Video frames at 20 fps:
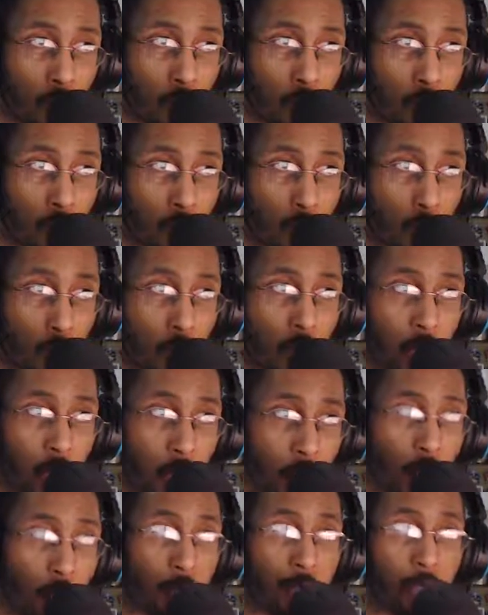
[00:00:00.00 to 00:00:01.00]
So they
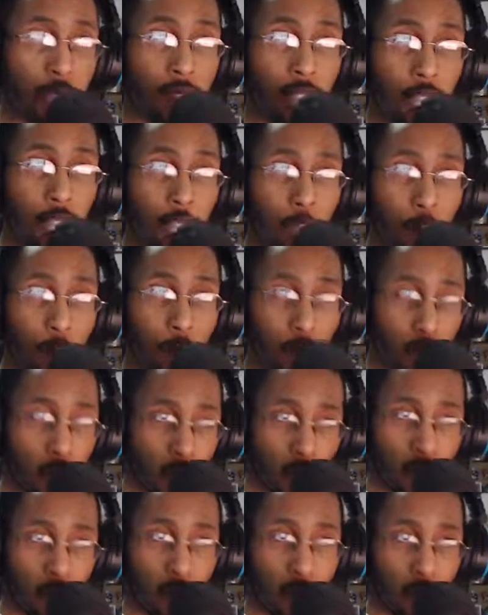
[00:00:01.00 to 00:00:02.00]
let themselves get
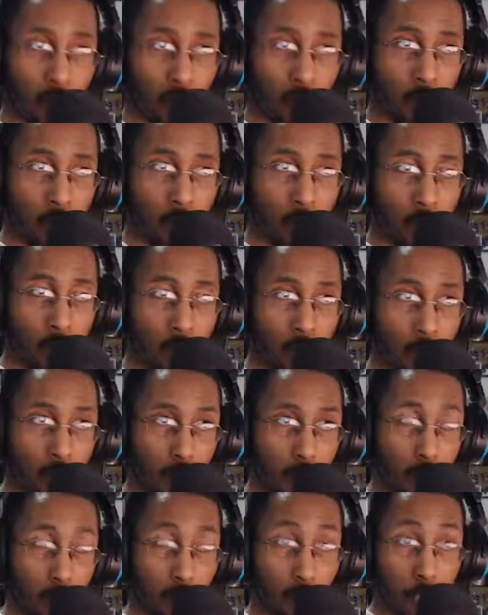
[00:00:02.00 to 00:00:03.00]
complacent
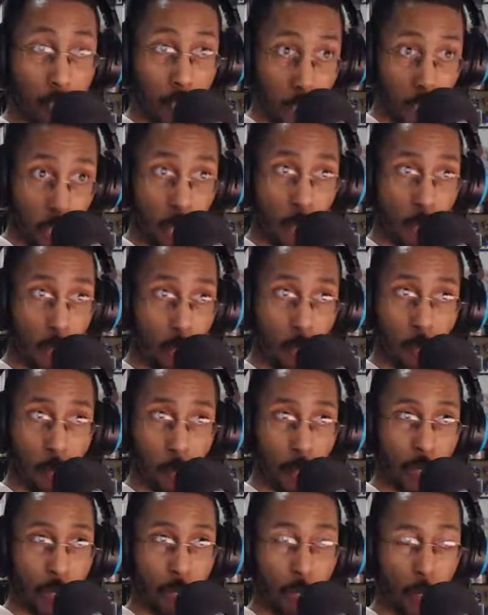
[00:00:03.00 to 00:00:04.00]
because they're in a
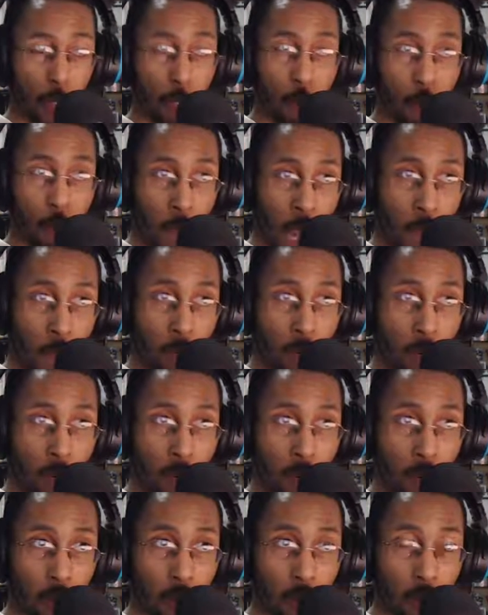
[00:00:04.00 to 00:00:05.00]
position of power,
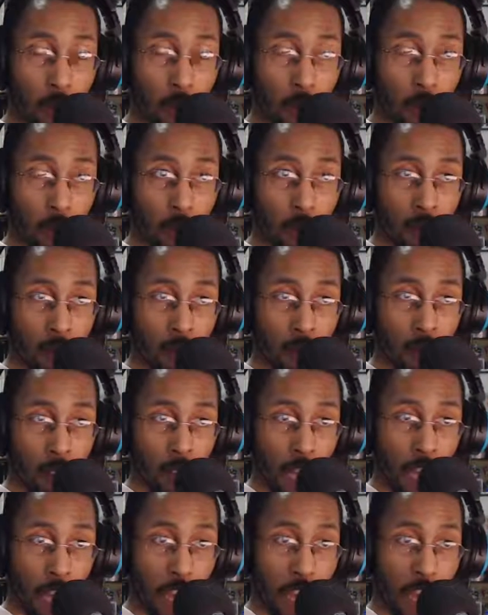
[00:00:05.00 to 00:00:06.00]

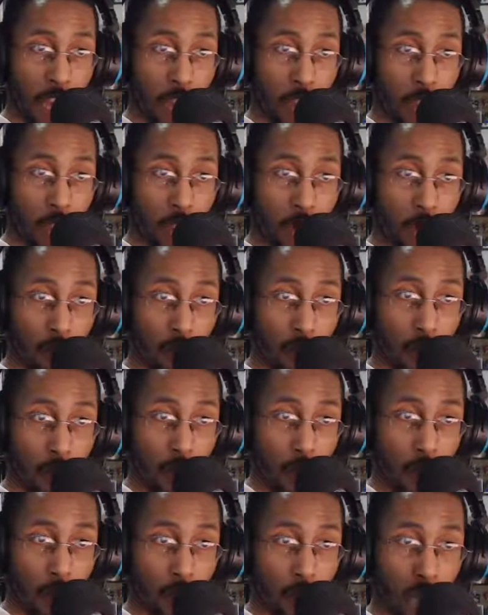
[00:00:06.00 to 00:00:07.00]
and
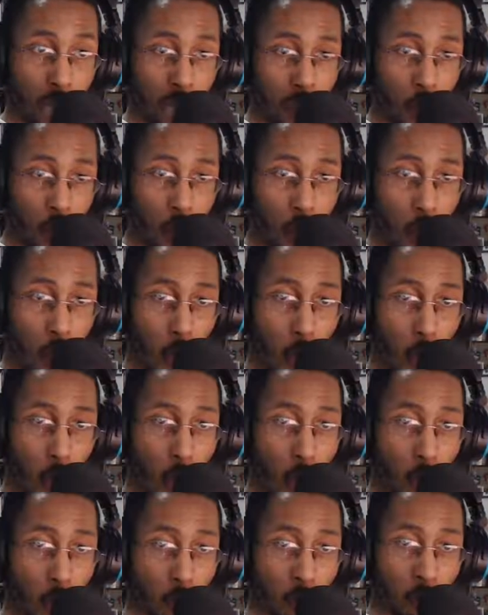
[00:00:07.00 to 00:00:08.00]
they've let
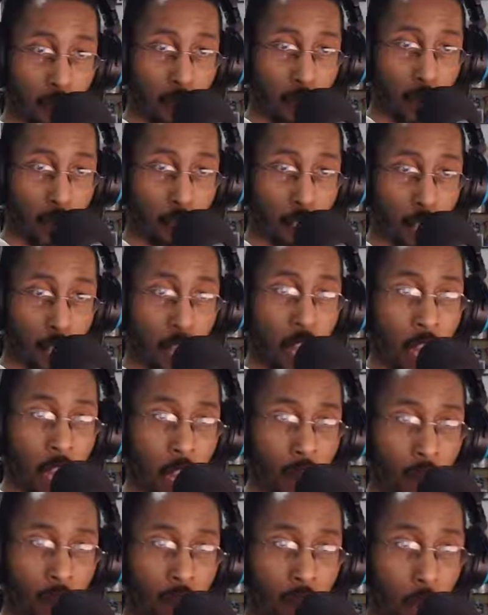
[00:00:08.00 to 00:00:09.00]

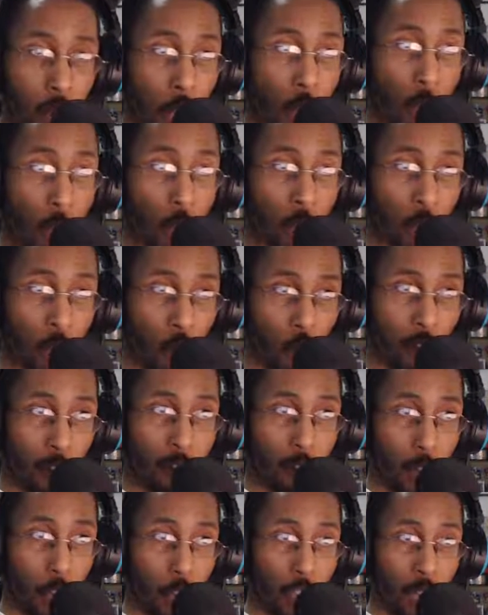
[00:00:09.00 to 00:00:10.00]
their core
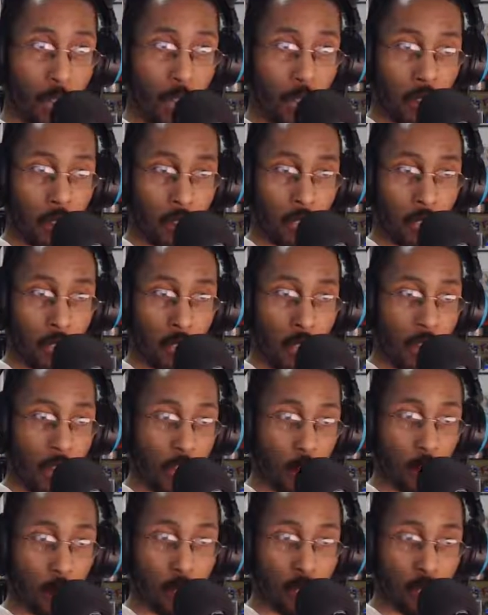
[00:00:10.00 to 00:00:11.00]
functionality
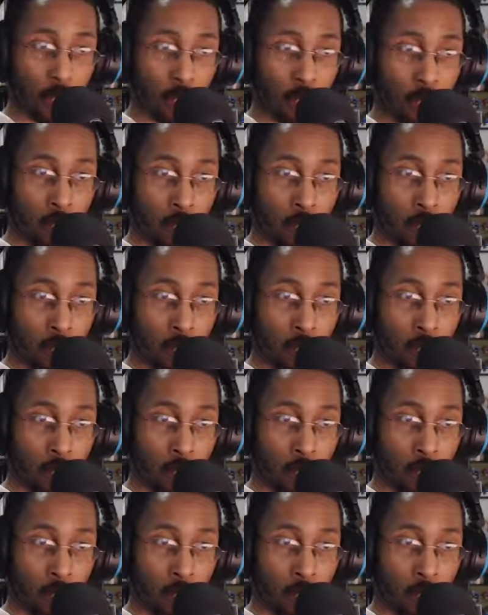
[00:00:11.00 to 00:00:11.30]
languish,